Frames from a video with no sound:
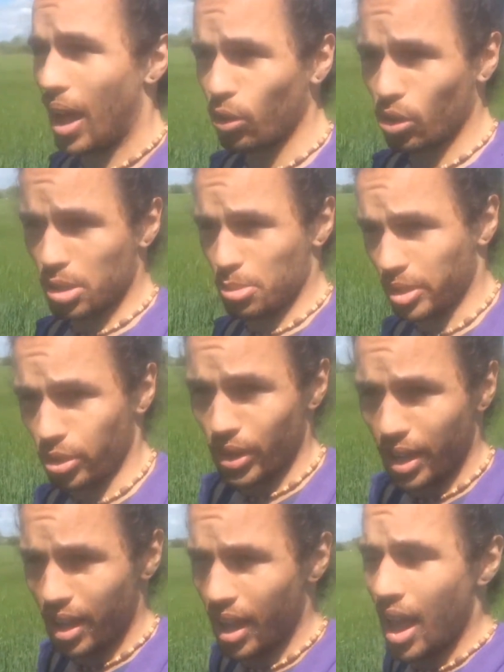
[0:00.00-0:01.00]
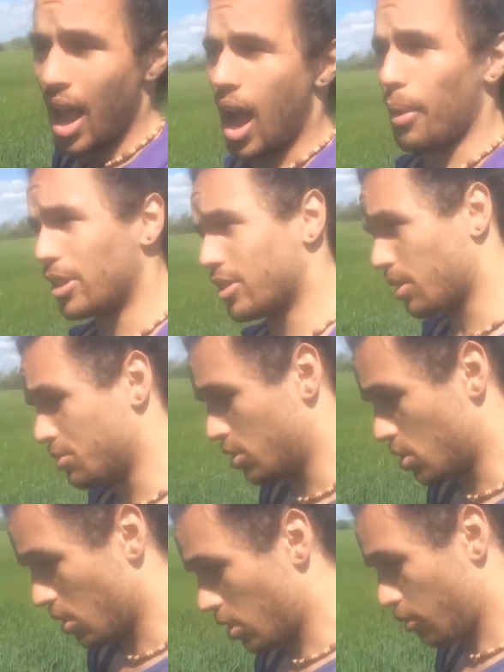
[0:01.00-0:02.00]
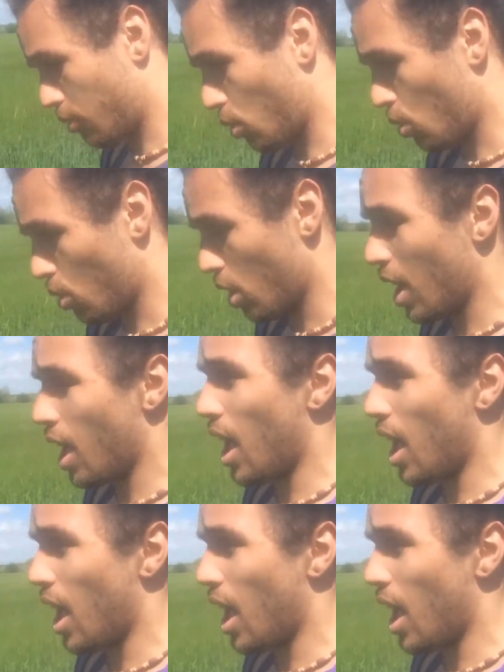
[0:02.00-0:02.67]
How long you've been doing it, how many times you're doing it for,